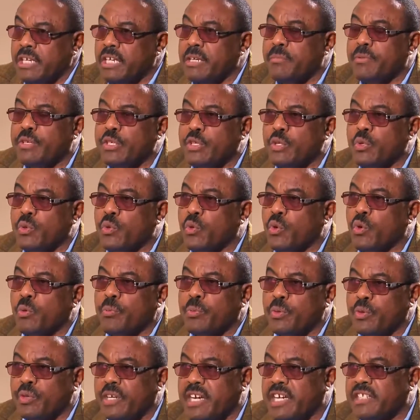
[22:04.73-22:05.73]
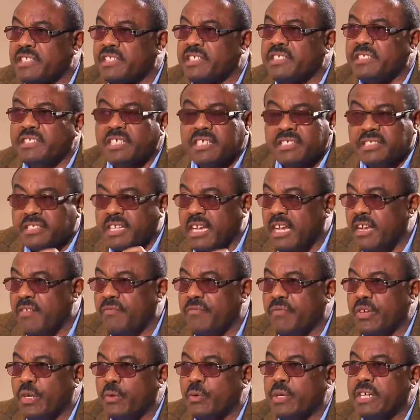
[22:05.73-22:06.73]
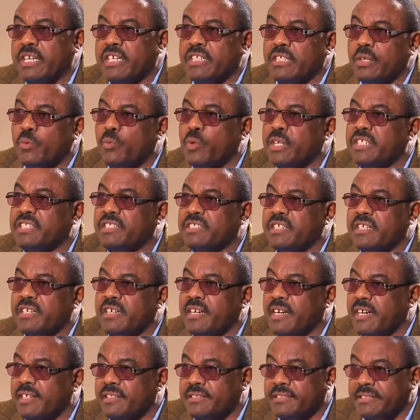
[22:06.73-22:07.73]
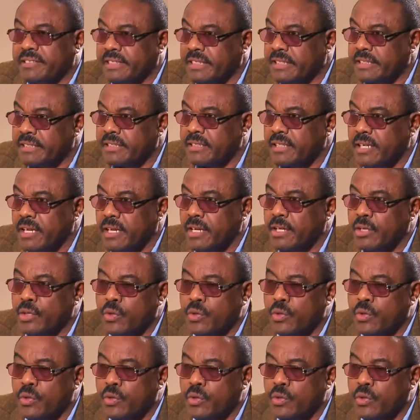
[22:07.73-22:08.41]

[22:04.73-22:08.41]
Even Europe, United States, everywhere in the Western countries,